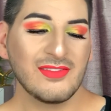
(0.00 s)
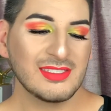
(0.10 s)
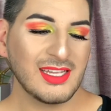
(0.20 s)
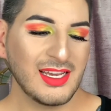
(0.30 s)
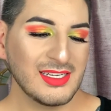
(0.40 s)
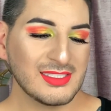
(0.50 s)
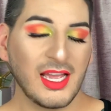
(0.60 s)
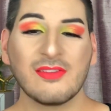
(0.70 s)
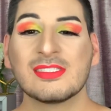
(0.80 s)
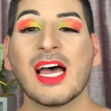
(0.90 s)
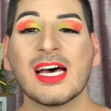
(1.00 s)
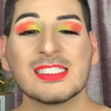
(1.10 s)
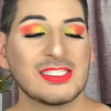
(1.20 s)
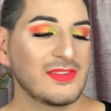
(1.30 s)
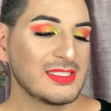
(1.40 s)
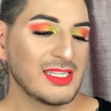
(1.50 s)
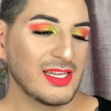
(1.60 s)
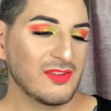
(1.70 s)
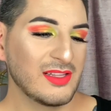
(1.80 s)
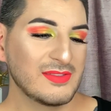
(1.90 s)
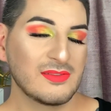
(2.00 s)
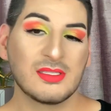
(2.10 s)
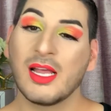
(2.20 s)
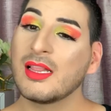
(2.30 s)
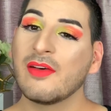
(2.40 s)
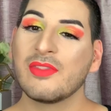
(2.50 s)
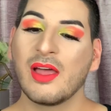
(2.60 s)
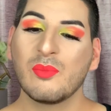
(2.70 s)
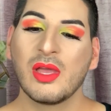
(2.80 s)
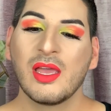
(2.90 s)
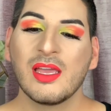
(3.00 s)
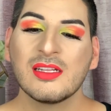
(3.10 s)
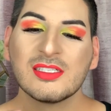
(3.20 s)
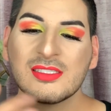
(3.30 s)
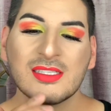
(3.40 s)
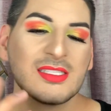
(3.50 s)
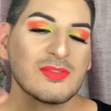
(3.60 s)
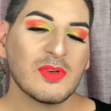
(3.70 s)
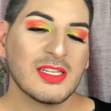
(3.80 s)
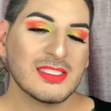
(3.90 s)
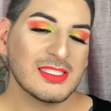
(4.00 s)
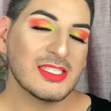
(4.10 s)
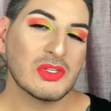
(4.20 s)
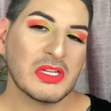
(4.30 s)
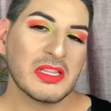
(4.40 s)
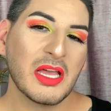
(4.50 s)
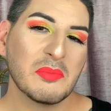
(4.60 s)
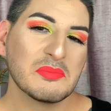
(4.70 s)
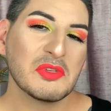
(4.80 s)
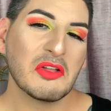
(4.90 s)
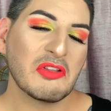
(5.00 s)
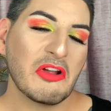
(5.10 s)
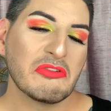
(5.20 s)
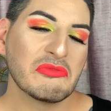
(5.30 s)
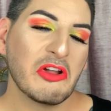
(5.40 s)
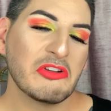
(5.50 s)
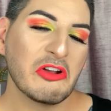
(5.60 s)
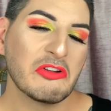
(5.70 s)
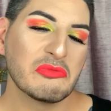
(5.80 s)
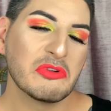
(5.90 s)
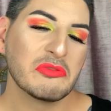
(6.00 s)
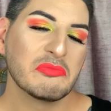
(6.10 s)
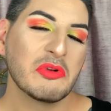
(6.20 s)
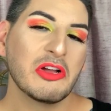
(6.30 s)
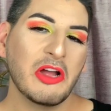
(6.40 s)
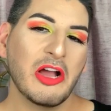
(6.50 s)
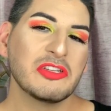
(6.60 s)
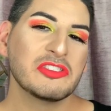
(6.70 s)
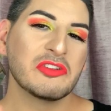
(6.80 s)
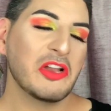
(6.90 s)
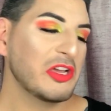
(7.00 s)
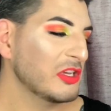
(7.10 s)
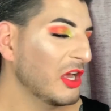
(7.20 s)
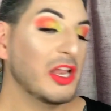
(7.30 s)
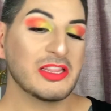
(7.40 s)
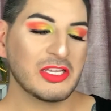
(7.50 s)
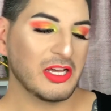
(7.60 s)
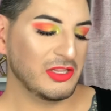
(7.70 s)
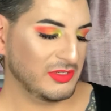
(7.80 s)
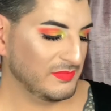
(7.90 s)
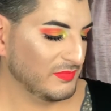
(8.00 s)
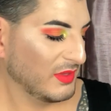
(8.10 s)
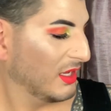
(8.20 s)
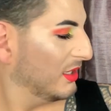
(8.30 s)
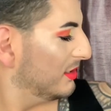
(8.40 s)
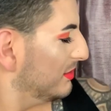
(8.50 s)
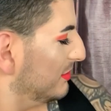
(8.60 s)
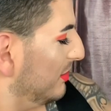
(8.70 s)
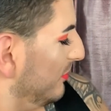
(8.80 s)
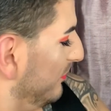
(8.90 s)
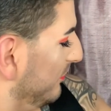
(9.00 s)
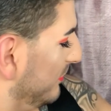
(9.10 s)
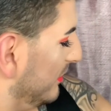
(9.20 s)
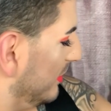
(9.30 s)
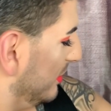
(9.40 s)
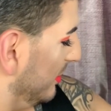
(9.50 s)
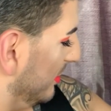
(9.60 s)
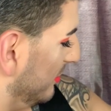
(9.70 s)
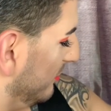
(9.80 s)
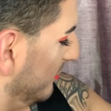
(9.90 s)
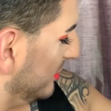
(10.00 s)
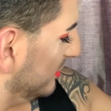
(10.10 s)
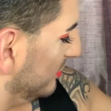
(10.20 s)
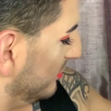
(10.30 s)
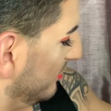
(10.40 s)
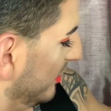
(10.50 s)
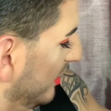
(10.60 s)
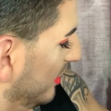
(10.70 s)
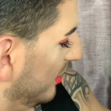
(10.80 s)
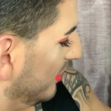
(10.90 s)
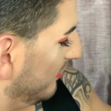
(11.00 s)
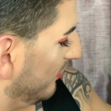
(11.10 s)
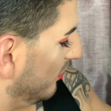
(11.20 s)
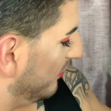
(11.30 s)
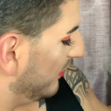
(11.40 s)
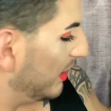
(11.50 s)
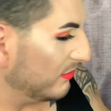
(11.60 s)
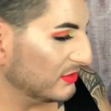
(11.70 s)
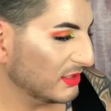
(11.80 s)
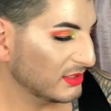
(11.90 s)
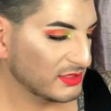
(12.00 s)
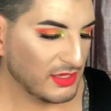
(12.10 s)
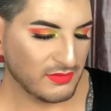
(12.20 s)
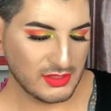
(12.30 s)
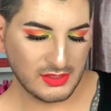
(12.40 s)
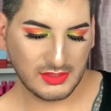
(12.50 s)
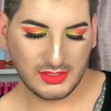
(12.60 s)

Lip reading: excited because I have tons of his liquid lipsticks and I love them. Just this one, it's not that good one, but I still like it. I like the color. So yeah, 1, 2, 3, 4, 5, 6, 7,